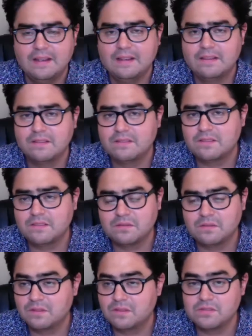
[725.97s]

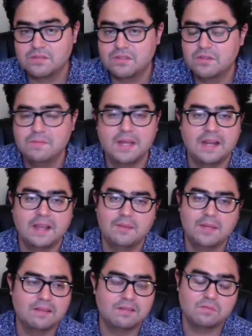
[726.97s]
There's too many. I
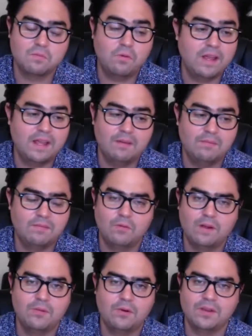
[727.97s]
mean, there's way
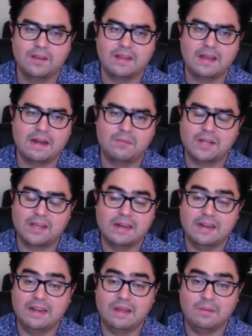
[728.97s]
more than that. I'm not
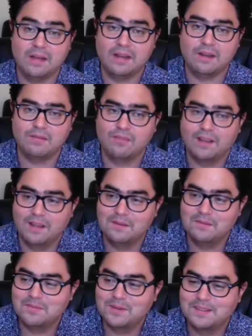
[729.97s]
going to name
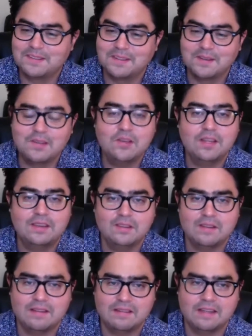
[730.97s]
95, but you get
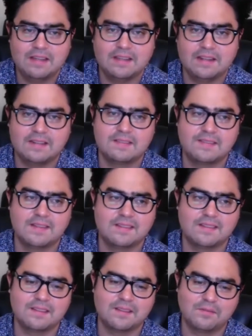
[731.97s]
the idea that
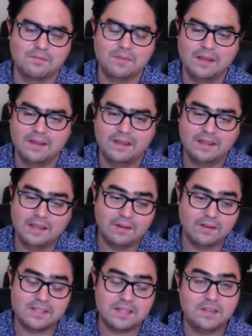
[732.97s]
it's
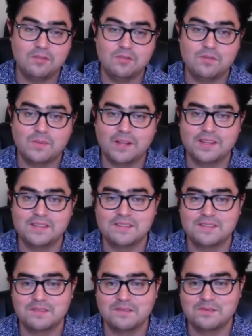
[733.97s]
a huge
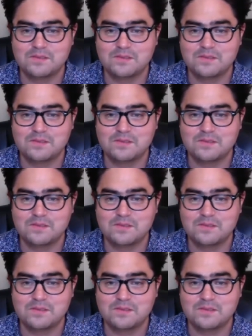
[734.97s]
place to